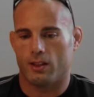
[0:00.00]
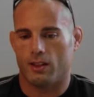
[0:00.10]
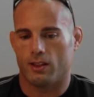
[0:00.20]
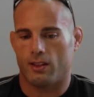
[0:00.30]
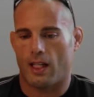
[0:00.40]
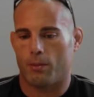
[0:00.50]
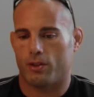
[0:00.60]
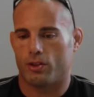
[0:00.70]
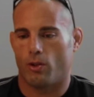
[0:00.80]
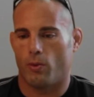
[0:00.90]
he's
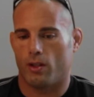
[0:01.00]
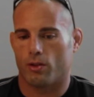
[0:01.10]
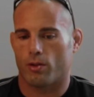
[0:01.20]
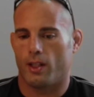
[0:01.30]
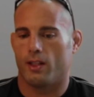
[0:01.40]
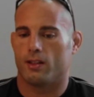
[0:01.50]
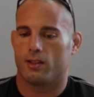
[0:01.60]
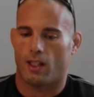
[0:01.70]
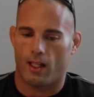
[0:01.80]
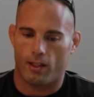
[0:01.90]
adapted so well and created a
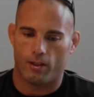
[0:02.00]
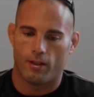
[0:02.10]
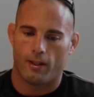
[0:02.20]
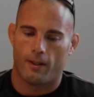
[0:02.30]
style,